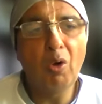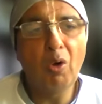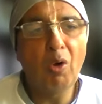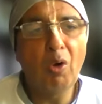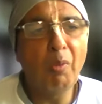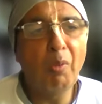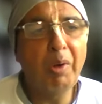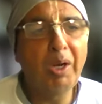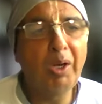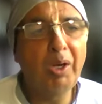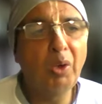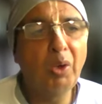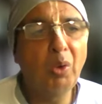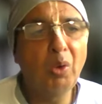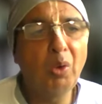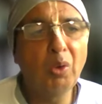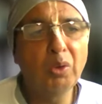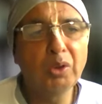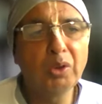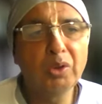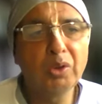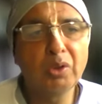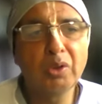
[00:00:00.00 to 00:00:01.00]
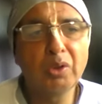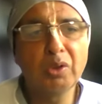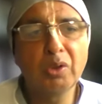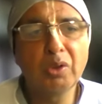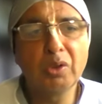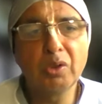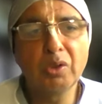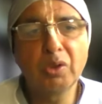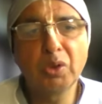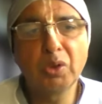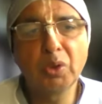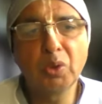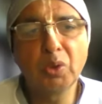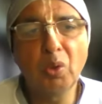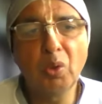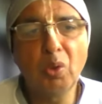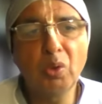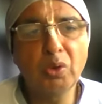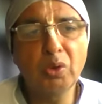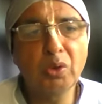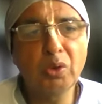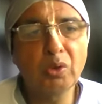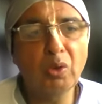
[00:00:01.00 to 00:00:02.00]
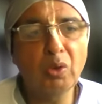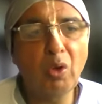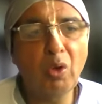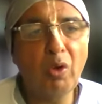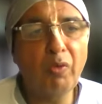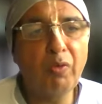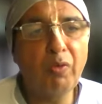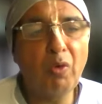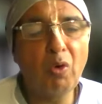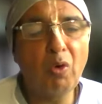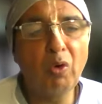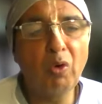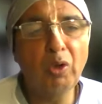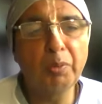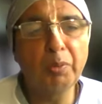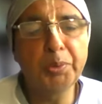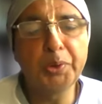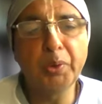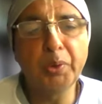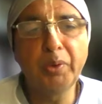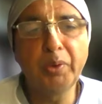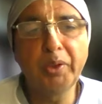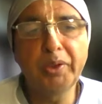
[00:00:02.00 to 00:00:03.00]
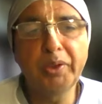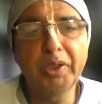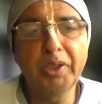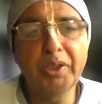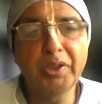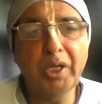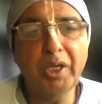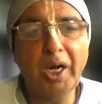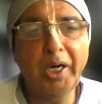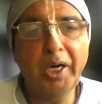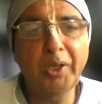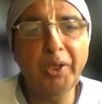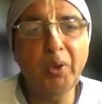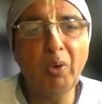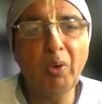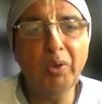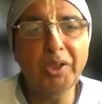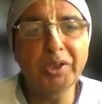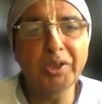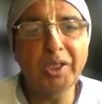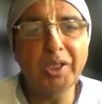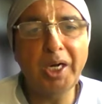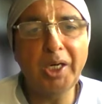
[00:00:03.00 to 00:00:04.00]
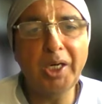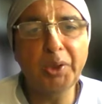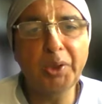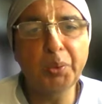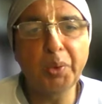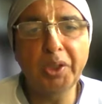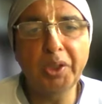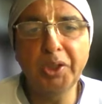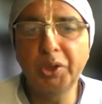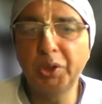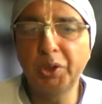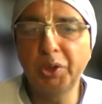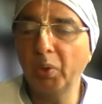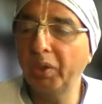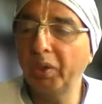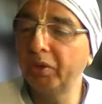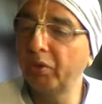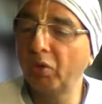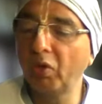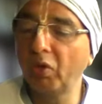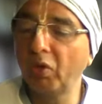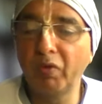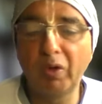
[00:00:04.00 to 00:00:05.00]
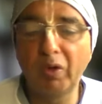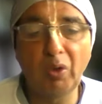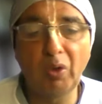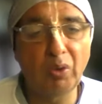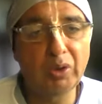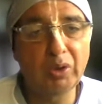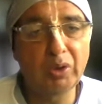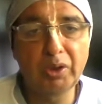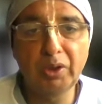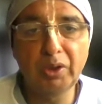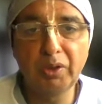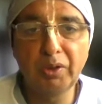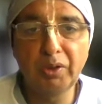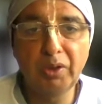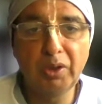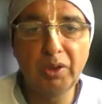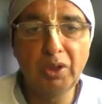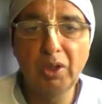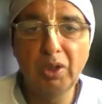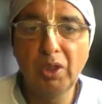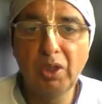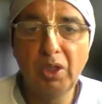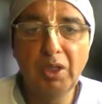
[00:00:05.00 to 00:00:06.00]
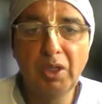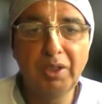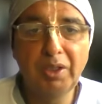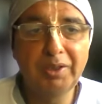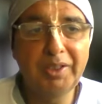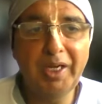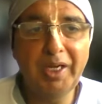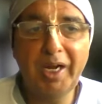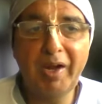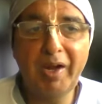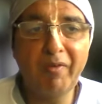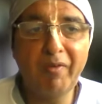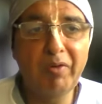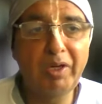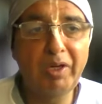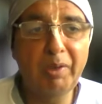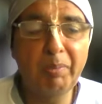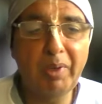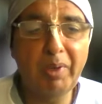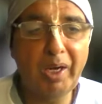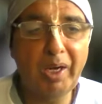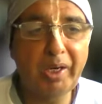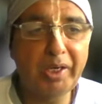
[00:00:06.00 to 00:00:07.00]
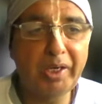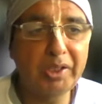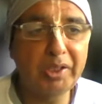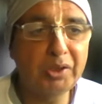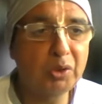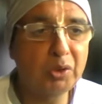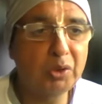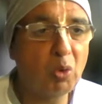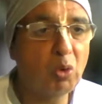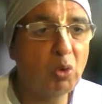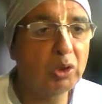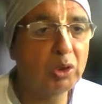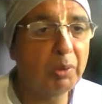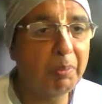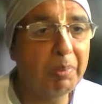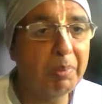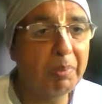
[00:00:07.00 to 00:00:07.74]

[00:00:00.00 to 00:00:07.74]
O oh my Lord, source of all opportunities, I don't desire to enjoy in Dhruvalok the heavenly planets or the